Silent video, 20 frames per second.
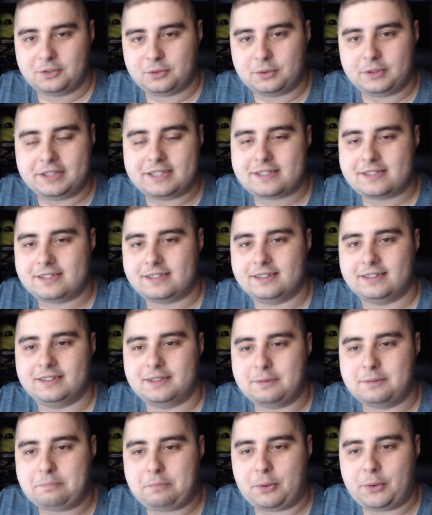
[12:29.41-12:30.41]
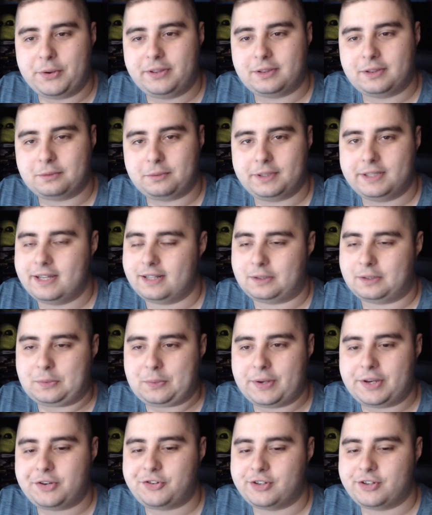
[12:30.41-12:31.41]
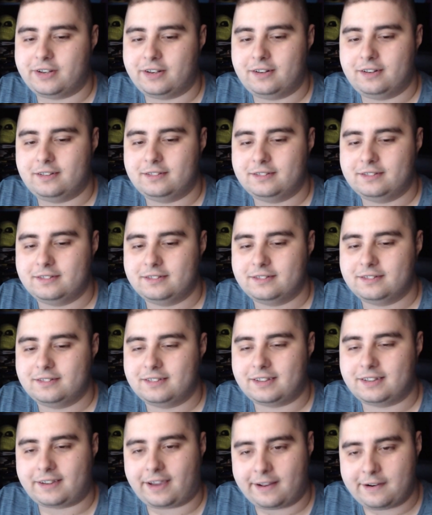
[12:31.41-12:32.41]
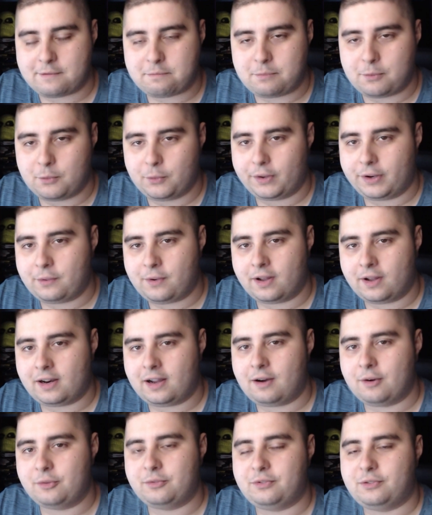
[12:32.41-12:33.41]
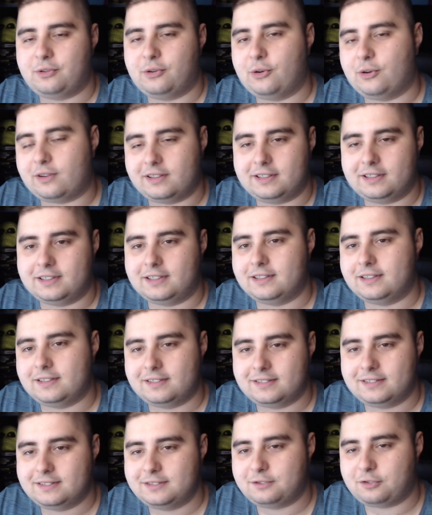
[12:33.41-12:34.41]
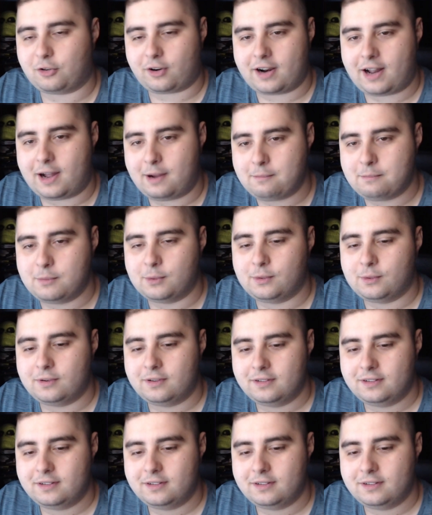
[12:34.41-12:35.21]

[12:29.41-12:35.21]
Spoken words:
this point with that question, kind of putting one out for Nambu.